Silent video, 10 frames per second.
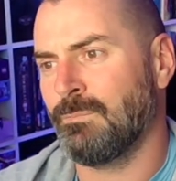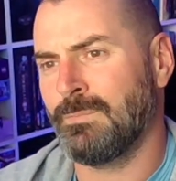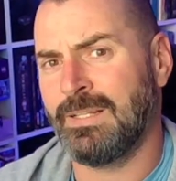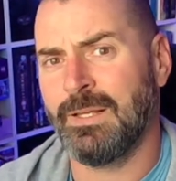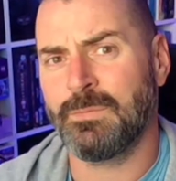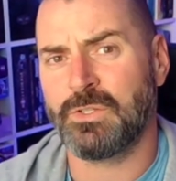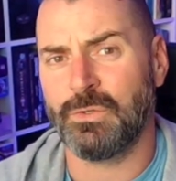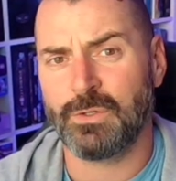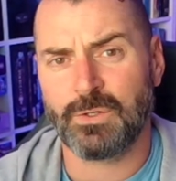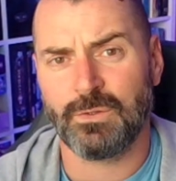Tim's
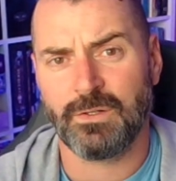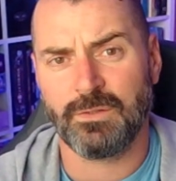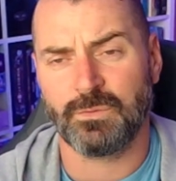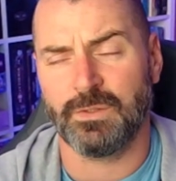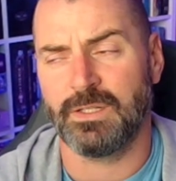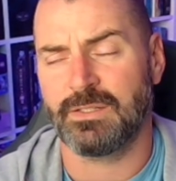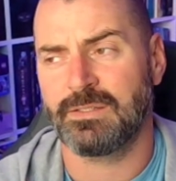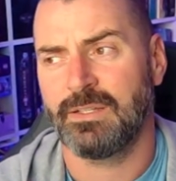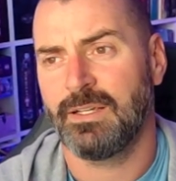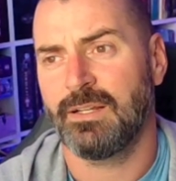unicorn
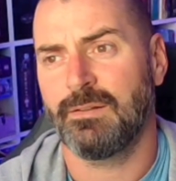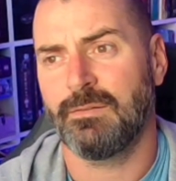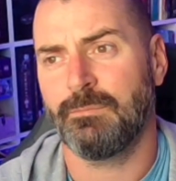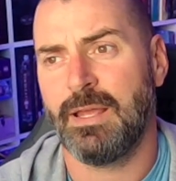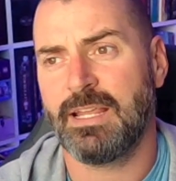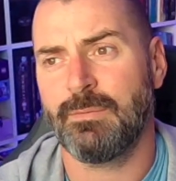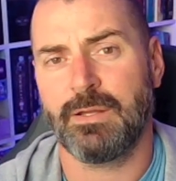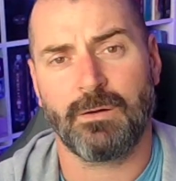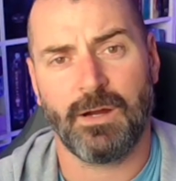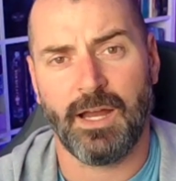was making me
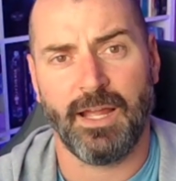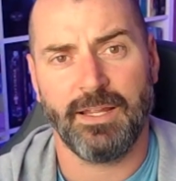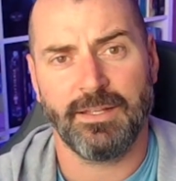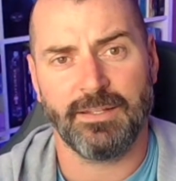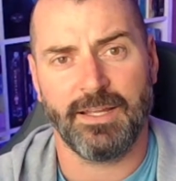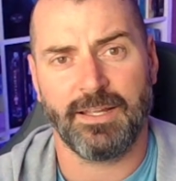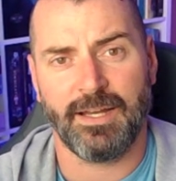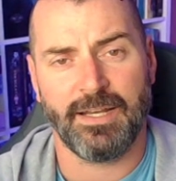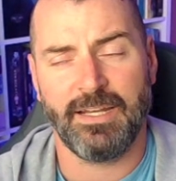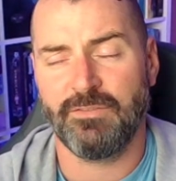cry. Like,
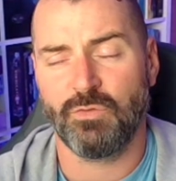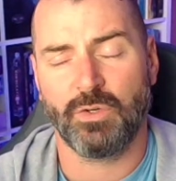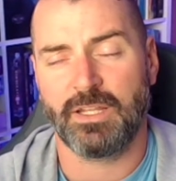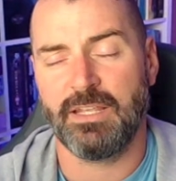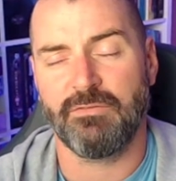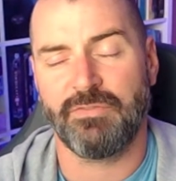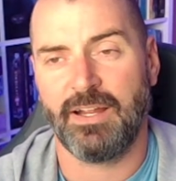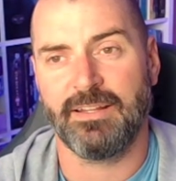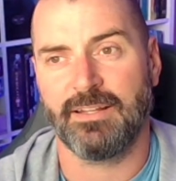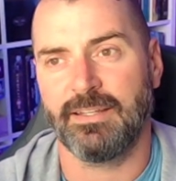I didn't even want to keep
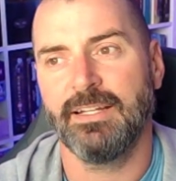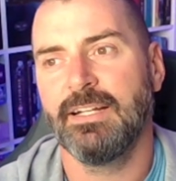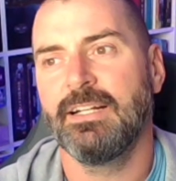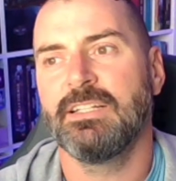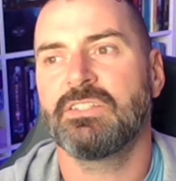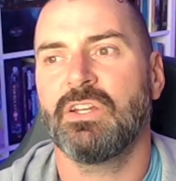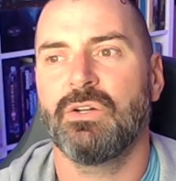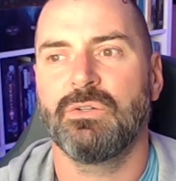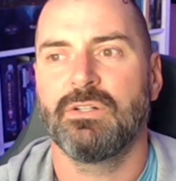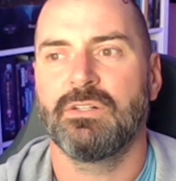fighting that thing.
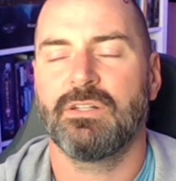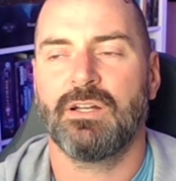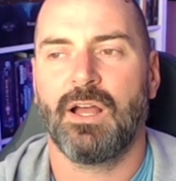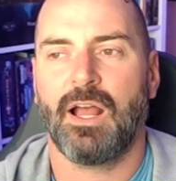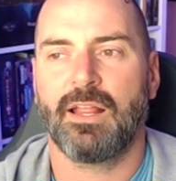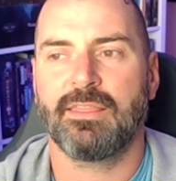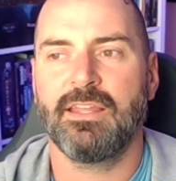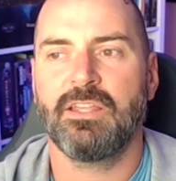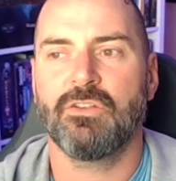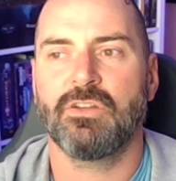So I
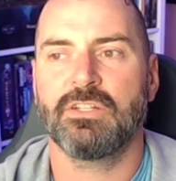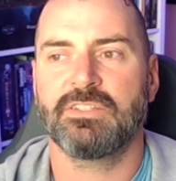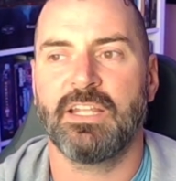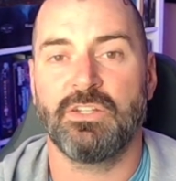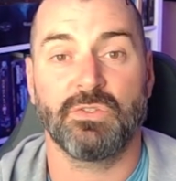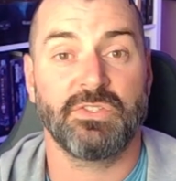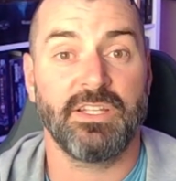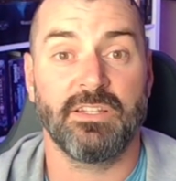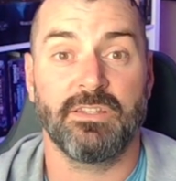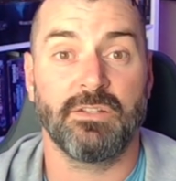think you're going to see, and you'll see
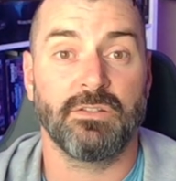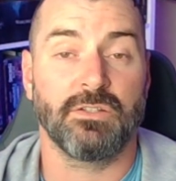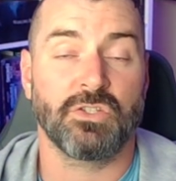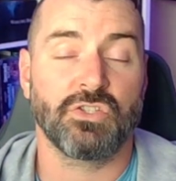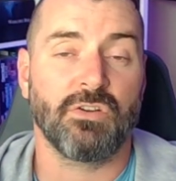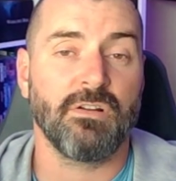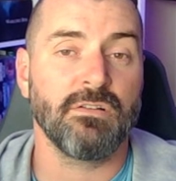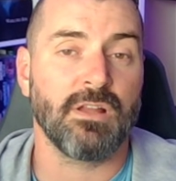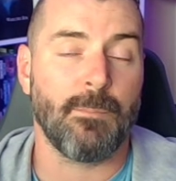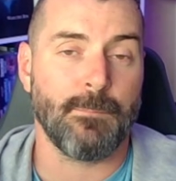that the
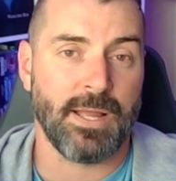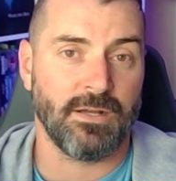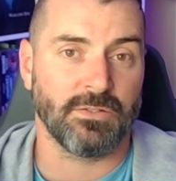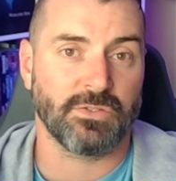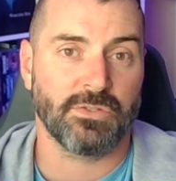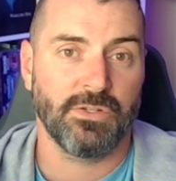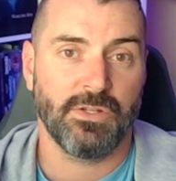shard amounts